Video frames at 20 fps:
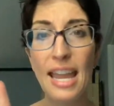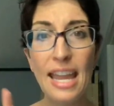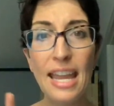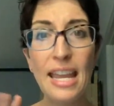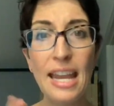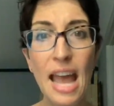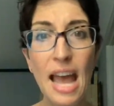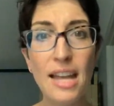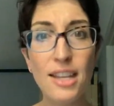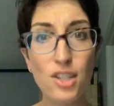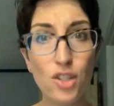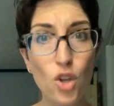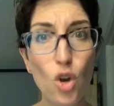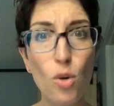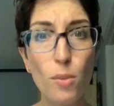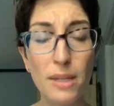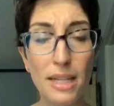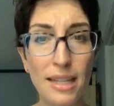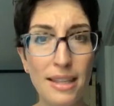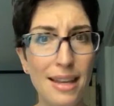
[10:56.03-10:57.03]
It has
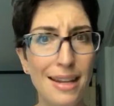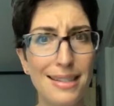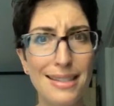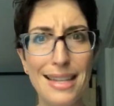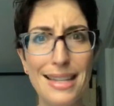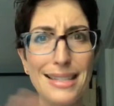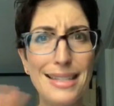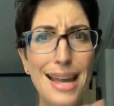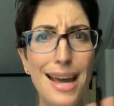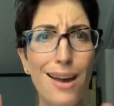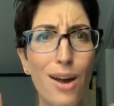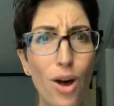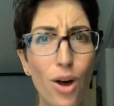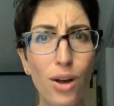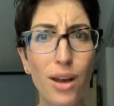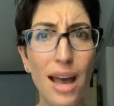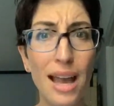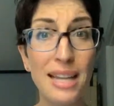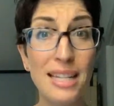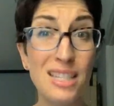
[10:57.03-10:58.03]
so many things. It's got
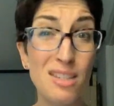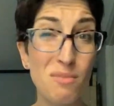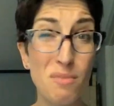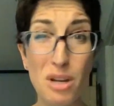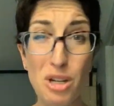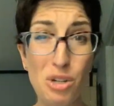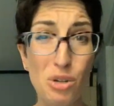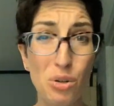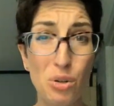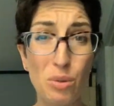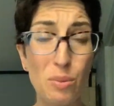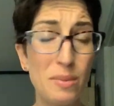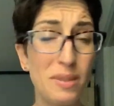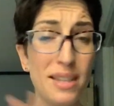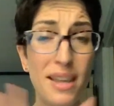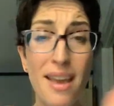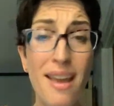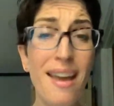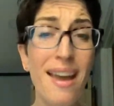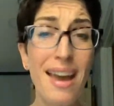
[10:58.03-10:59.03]
all kinds of
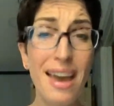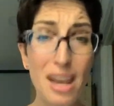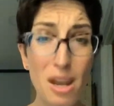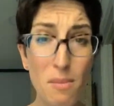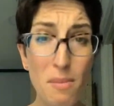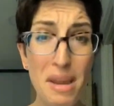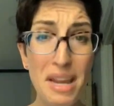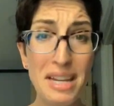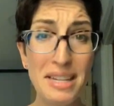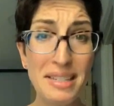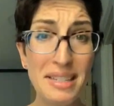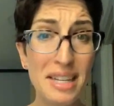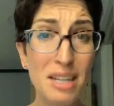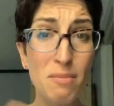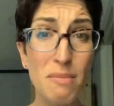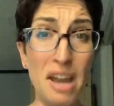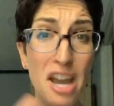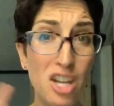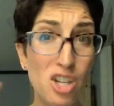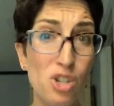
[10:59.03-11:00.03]
mushrooms and
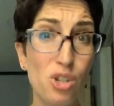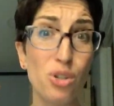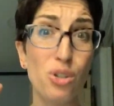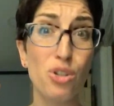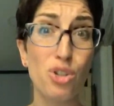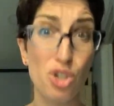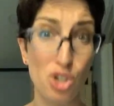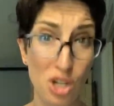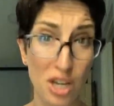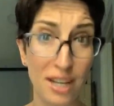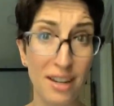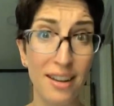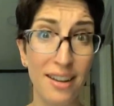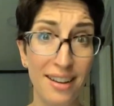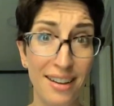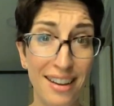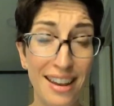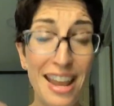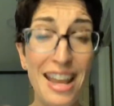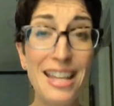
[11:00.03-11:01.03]
amazing magical shit
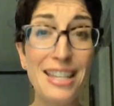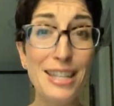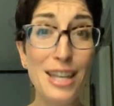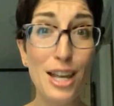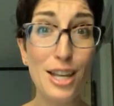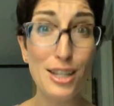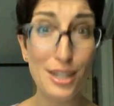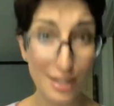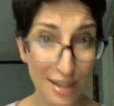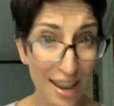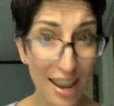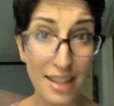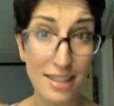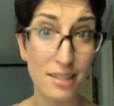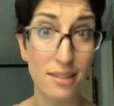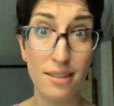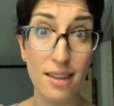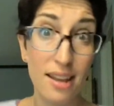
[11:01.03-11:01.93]
in it. It's